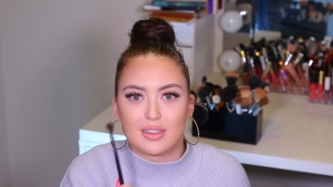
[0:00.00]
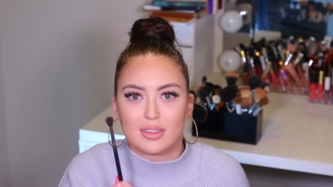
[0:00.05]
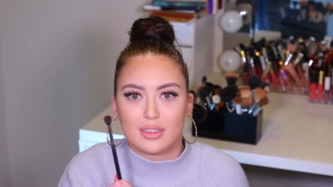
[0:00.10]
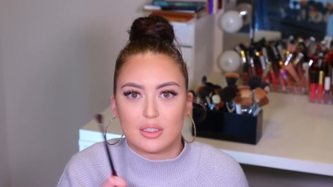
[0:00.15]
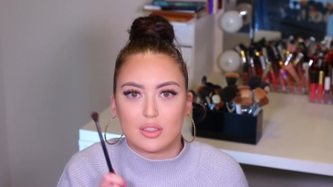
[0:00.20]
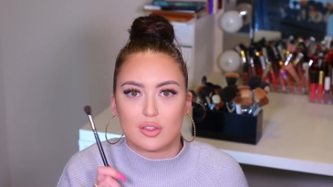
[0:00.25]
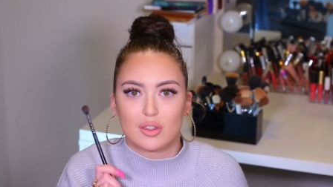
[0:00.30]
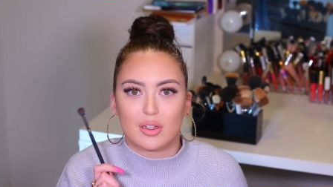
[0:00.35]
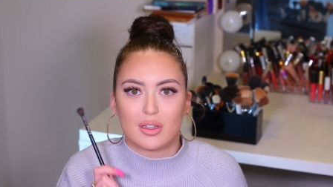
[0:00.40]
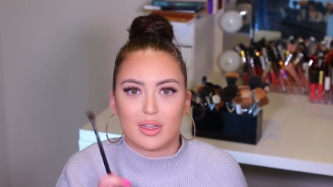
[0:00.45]
I
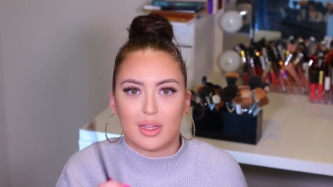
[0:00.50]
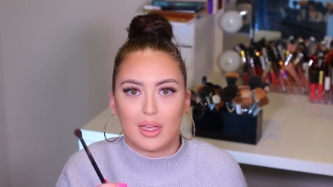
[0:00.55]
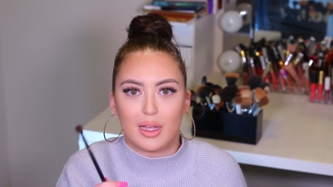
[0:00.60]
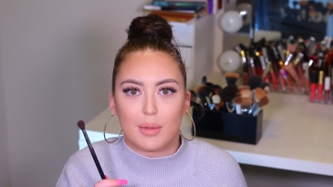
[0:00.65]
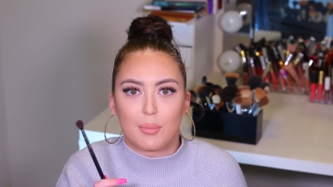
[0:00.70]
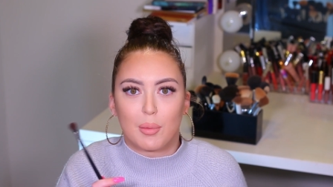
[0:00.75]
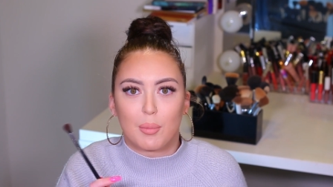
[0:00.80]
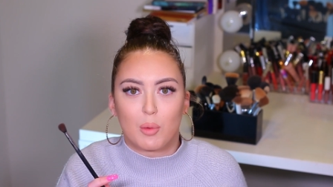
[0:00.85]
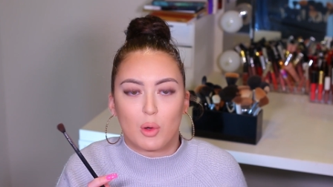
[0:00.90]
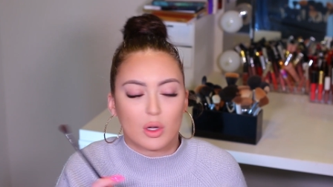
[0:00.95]
need to look at the
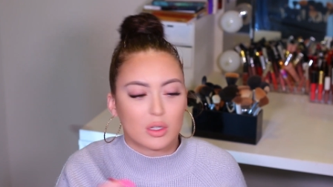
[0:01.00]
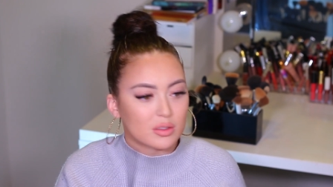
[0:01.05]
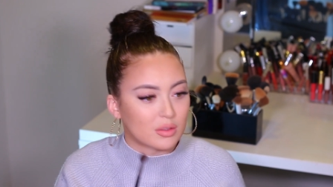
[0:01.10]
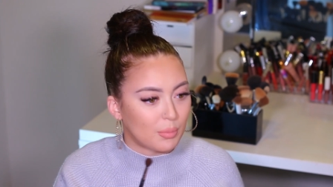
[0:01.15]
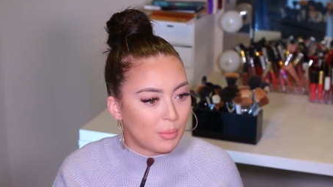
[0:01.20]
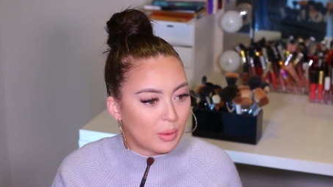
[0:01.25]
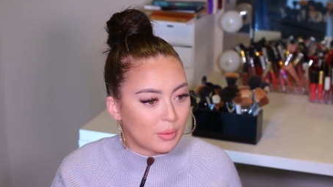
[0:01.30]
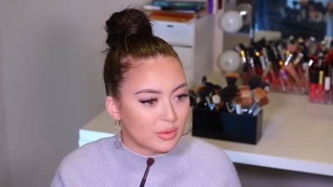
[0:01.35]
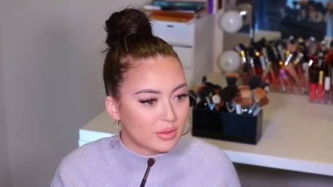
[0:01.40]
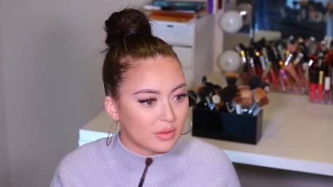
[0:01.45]
camera more because
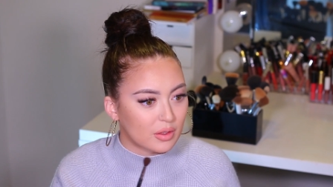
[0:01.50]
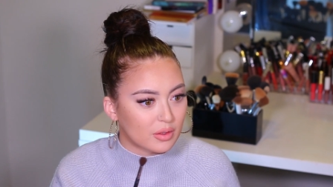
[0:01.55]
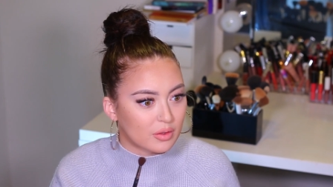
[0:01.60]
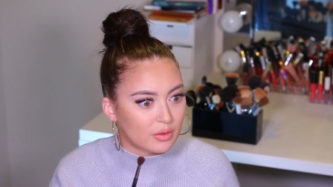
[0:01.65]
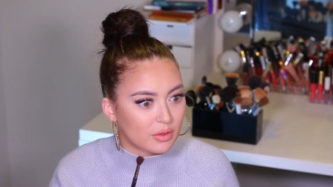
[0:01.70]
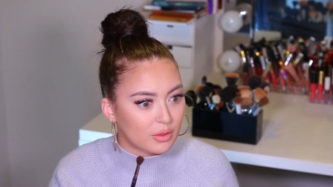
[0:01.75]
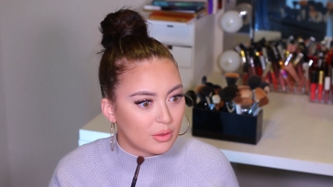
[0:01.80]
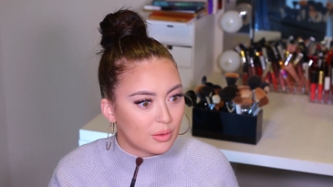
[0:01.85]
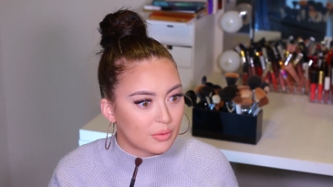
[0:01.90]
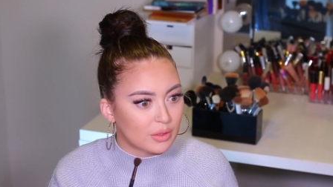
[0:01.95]
I'm always, like,
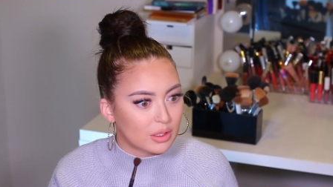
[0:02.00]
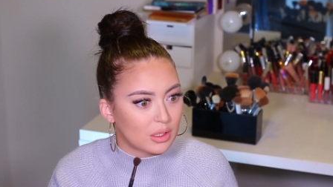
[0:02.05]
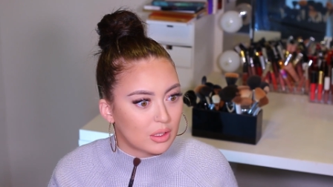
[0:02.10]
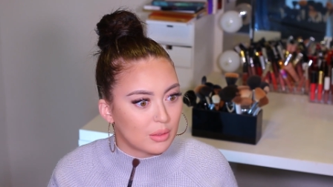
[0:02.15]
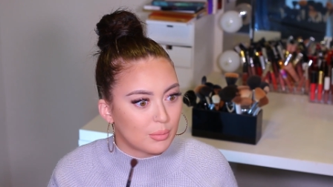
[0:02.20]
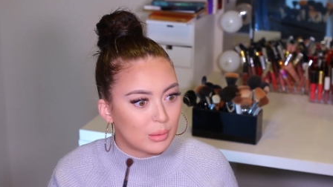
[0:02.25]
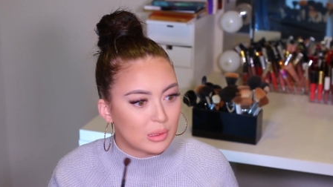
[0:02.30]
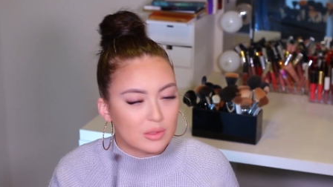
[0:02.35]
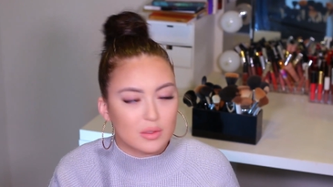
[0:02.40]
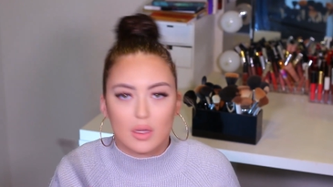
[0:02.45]
looking over here
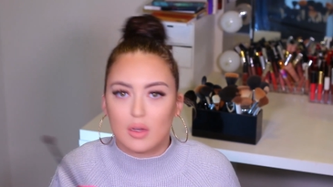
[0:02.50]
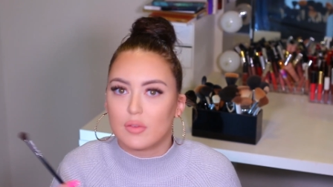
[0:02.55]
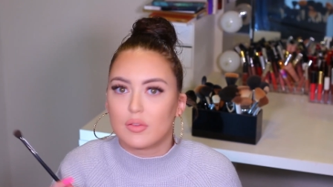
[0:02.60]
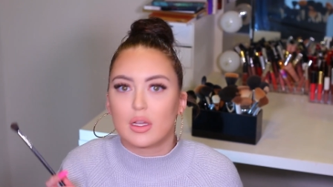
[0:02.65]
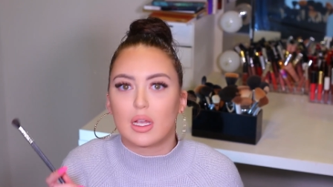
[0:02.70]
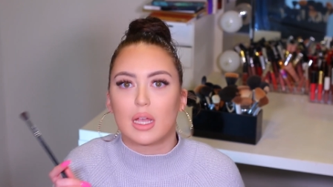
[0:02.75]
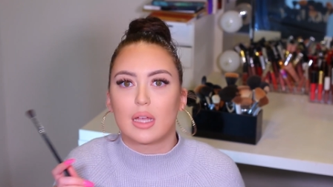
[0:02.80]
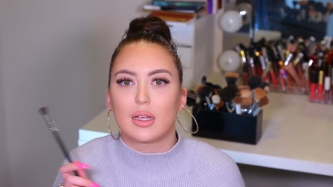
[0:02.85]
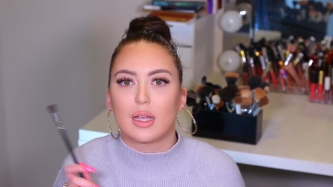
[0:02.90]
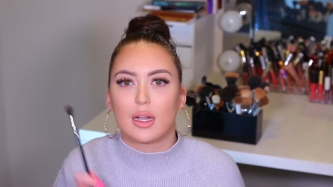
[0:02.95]
at myself.
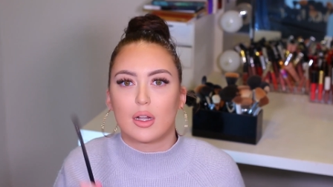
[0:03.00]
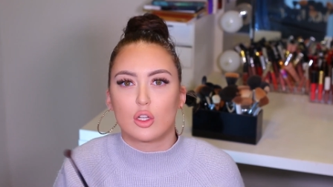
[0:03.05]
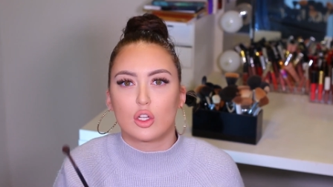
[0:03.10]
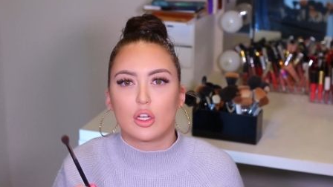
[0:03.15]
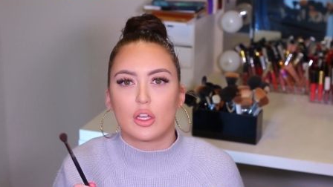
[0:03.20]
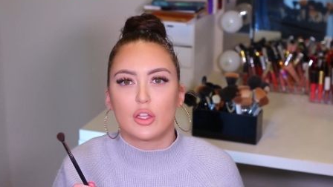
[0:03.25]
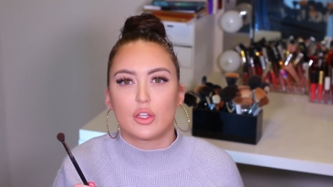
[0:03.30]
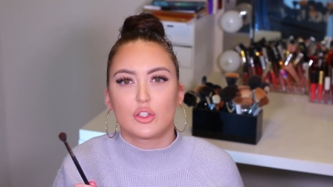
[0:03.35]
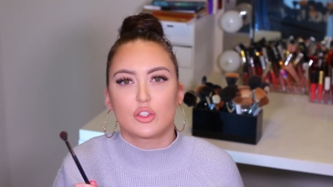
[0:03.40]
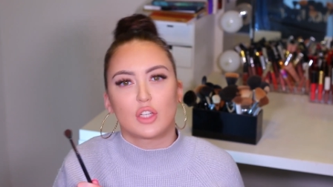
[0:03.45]
Like,
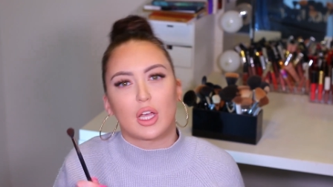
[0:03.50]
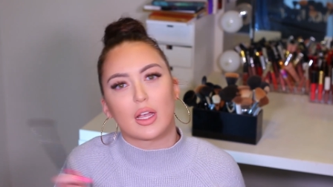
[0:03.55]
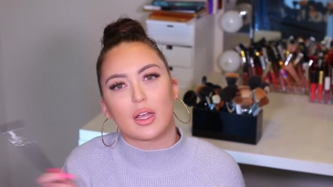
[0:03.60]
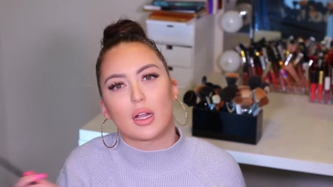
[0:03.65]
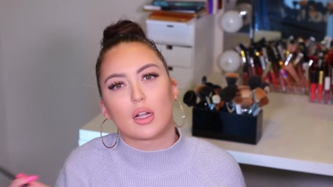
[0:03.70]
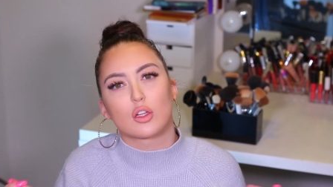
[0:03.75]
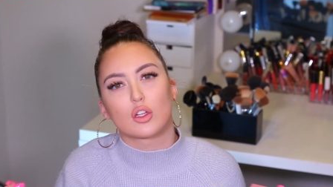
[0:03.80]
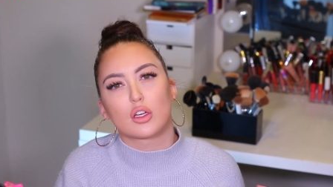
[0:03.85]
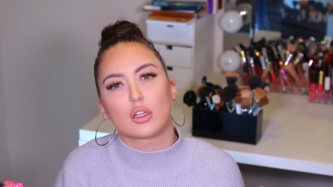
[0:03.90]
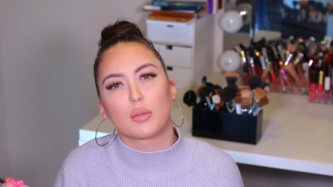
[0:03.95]
I
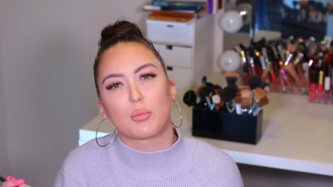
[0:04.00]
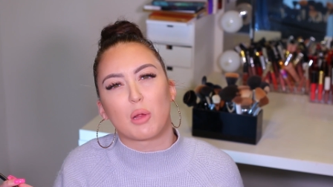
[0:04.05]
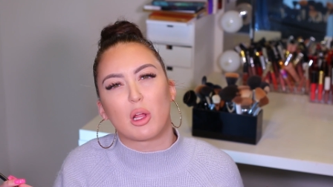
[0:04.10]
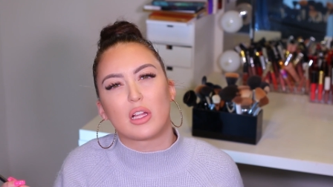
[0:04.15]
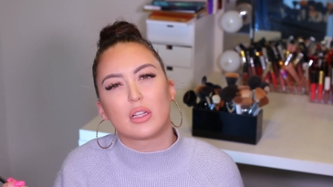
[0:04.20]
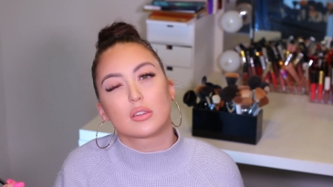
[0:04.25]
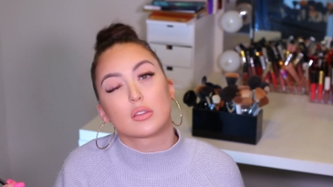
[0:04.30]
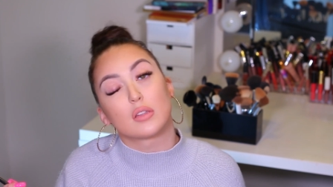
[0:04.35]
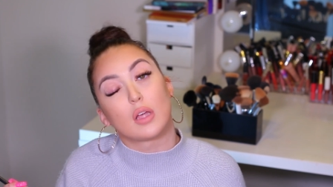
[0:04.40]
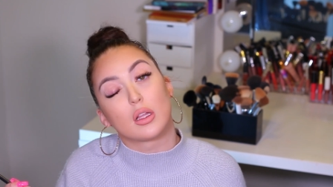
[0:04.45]
gotta look at the
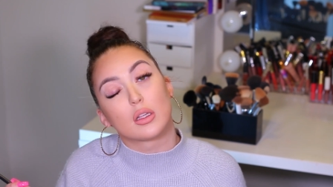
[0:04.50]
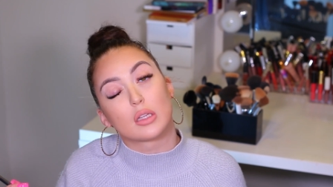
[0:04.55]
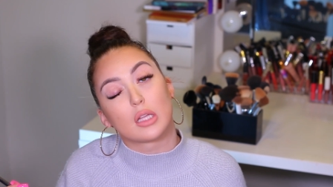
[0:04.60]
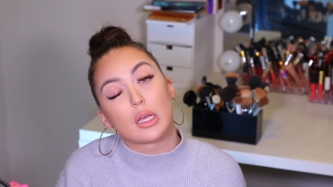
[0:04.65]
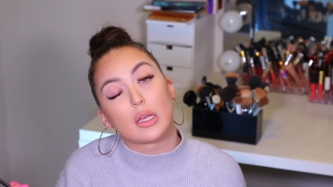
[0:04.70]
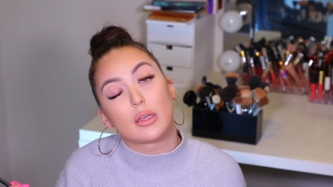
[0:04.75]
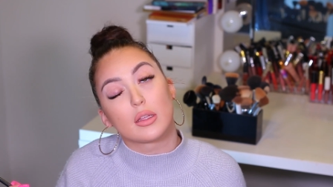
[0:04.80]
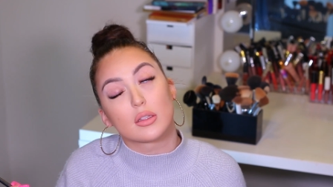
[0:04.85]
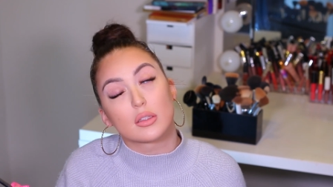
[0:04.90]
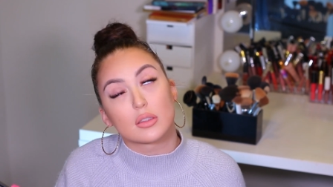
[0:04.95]
bright
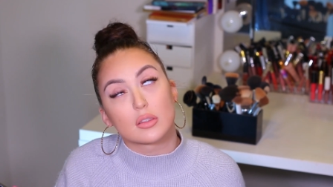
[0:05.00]
sunlight.